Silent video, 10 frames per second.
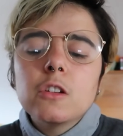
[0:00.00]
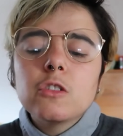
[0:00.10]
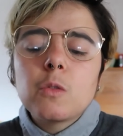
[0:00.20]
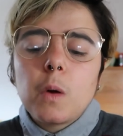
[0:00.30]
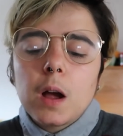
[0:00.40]

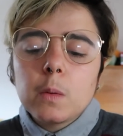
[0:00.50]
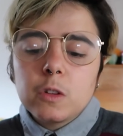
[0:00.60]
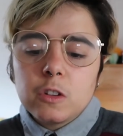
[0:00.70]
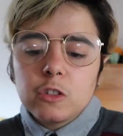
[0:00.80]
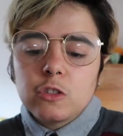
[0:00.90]
So I
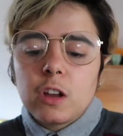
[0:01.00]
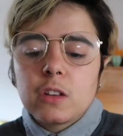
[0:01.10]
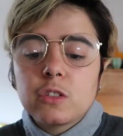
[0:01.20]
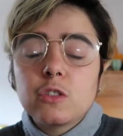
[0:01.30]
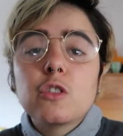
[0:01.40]
would
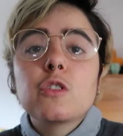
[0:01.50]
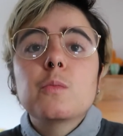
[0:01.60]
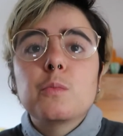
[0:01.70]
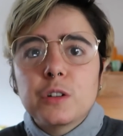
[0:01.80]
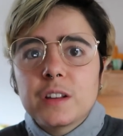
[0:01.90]
suggest
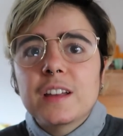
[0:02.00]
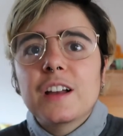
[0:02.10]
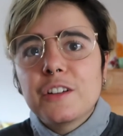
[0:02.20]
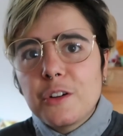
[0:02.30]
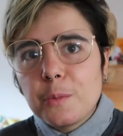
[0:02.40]
bringing
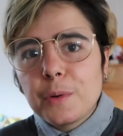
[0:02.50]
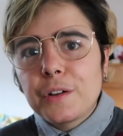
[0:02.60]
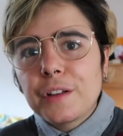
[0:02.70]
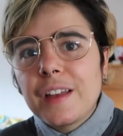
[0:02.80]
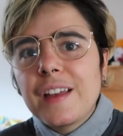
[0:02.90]
a
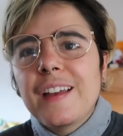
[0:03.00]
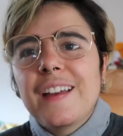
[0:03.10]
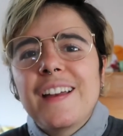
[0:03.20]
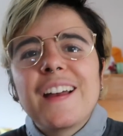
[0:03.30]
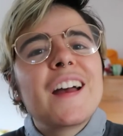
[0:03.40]
notebook
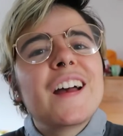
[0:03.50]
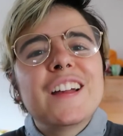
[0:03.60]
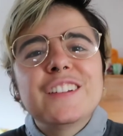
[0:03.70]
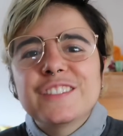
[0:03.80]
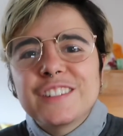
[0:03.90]

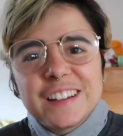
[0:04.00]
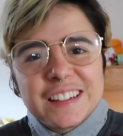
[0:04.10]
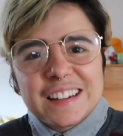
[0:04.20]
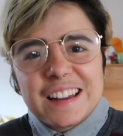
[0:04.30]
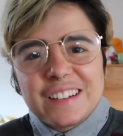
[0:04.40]
and
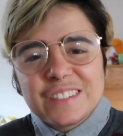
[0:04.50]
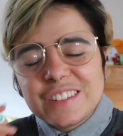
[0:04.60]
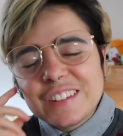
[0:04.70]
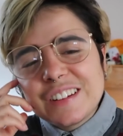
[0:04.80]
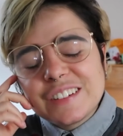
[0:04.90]
writing down
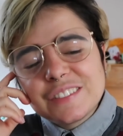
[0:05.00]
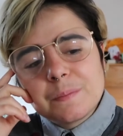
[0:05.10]
stuff.